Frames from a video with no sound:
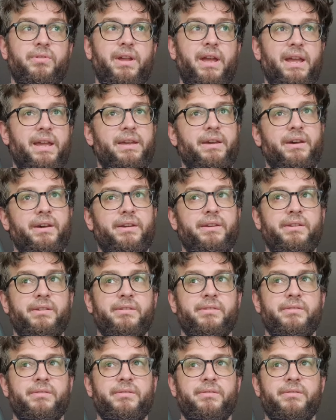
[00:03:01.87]
AI.
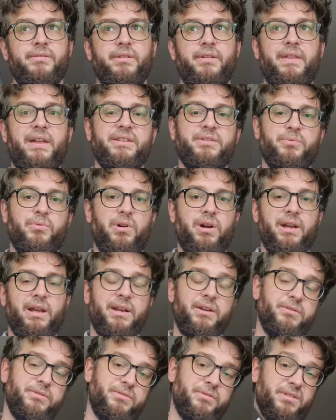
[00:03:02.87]
And that's why,
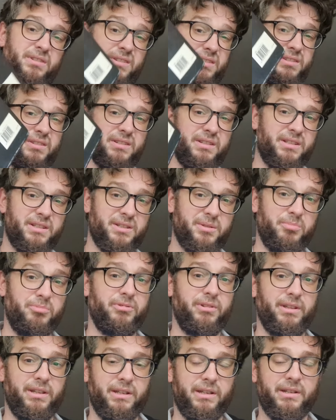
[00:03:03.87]
and also just because it's
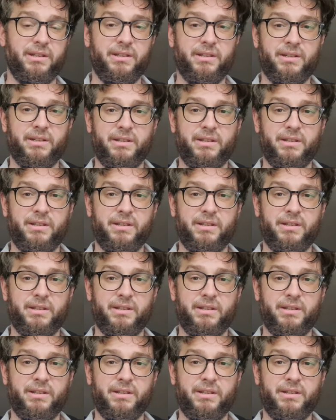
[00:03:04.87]
brilliant